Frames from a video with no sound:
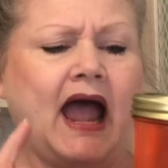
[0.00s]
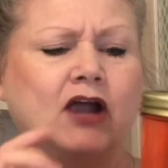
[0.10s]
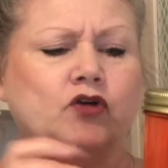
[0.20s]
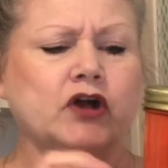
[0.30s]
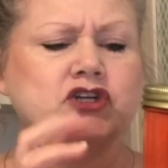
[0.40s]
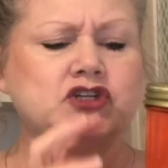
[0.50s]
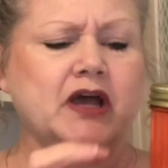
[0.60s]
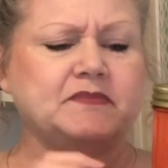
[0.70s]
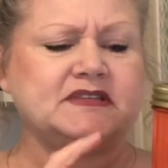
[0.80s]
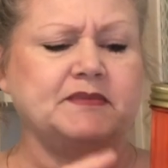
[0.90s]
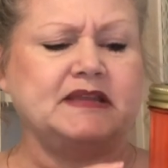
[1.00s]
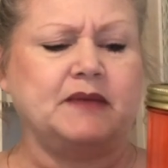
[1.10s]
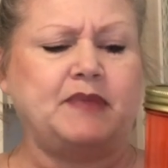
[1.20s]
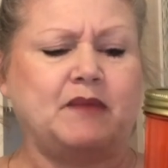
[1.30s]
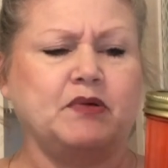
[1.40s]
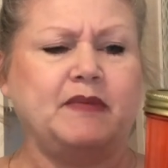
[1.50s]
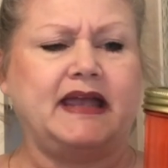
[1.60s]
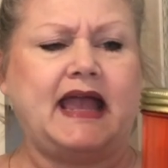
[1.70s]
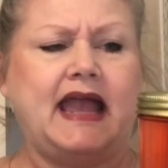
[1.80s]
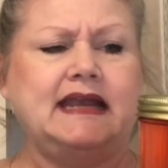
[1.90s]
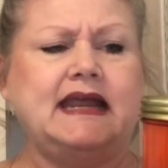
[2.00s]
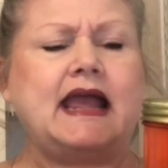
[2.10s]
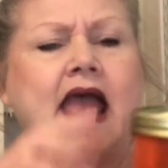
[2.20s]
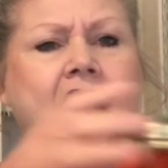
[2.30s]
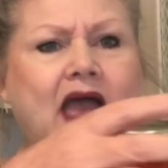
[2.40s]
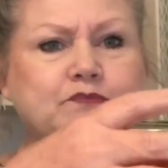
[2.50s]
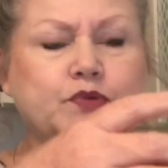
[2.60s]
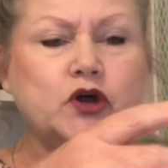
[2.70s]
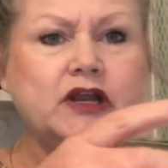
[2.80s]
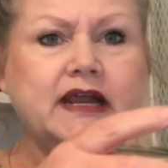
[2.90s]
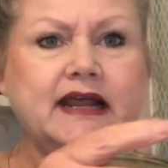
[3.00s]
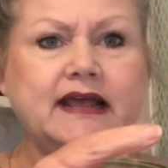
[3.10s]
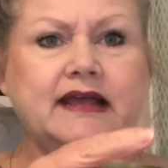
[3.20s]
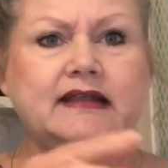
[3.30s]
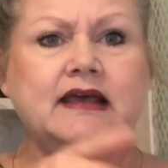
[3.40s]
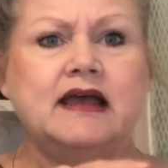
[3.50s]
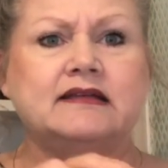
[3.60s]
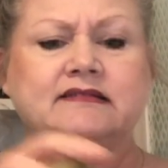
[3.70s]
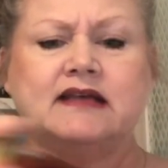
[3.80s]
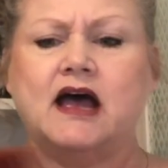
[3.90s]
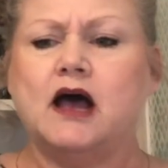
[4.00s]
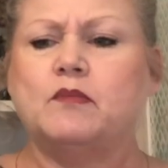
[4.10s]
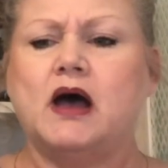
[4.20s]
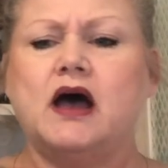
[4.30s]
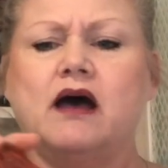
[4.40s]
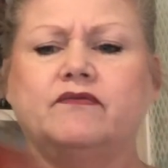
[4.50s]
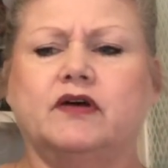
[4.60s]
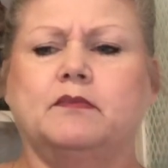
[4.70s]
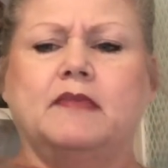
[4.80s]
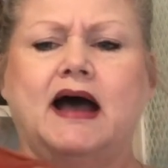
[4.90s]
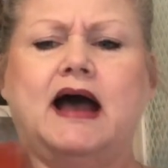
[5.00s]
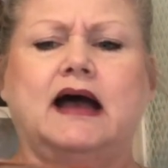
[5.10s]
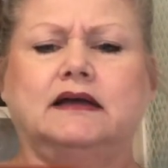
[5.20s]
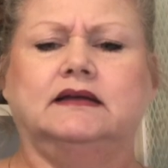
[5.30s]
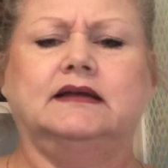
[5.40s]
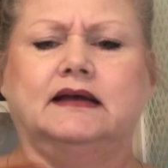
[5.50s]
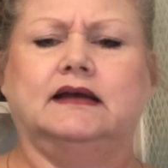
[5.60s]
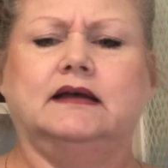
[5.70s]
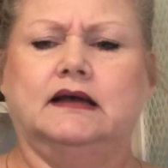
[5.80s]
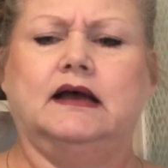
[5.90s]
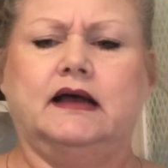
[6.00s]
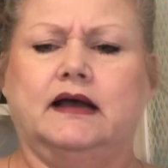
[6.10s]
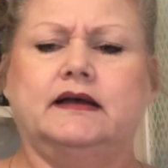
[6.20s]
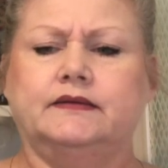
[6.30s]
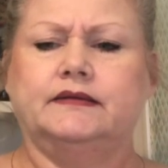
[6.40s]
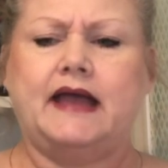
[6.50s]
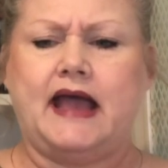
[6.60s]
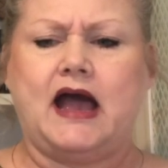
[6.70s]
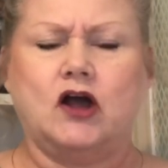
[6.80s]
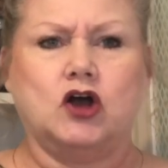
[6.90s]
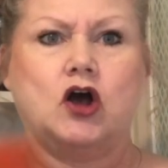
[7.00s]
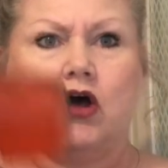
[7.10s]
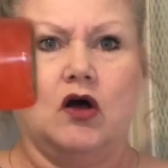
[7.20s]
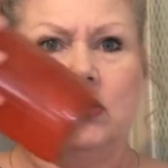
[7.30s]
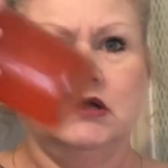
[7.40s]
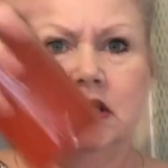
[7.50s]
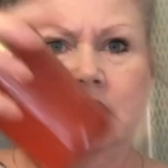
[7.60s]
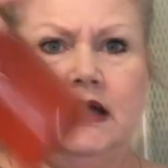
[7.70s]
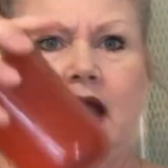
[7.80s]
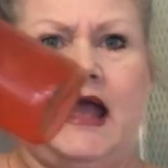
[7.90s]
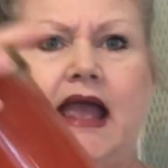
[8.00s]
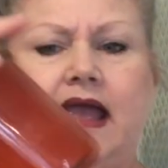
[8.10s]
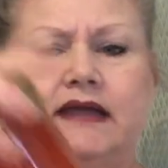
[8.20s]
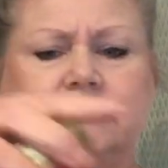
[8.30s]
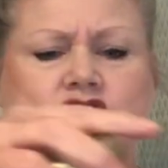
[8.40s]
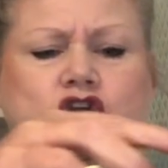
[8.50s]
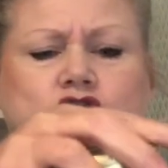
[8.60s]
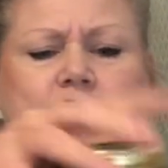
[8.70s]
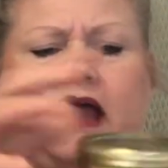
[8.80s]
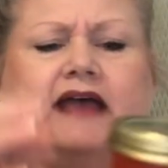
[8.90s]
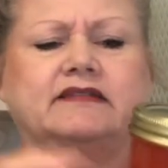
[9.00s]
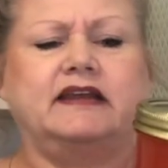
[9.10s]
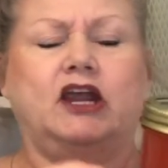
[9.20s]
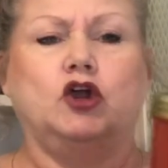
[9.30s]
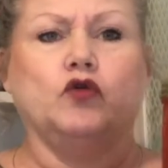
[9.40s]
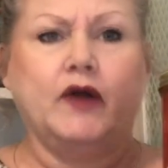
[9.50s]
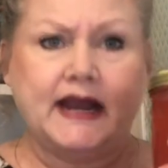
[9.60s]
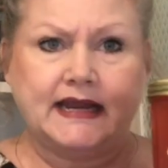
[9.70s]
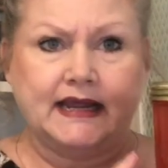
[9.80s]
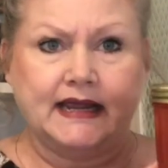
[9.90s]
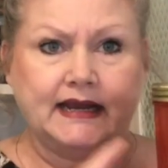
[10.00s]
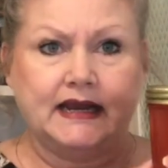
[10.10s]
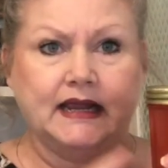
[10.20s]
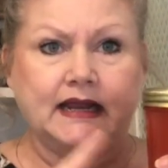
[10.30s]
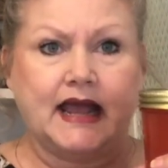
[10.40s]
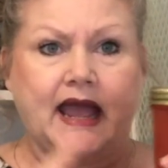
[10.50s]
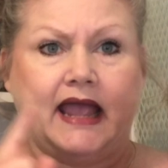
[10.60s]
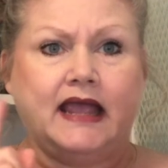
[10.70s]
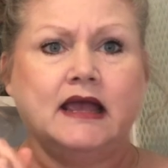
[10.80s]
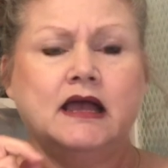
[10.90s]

crushed up some of the peppermint candy and put it in some of my alcohol and to as an ingredient in a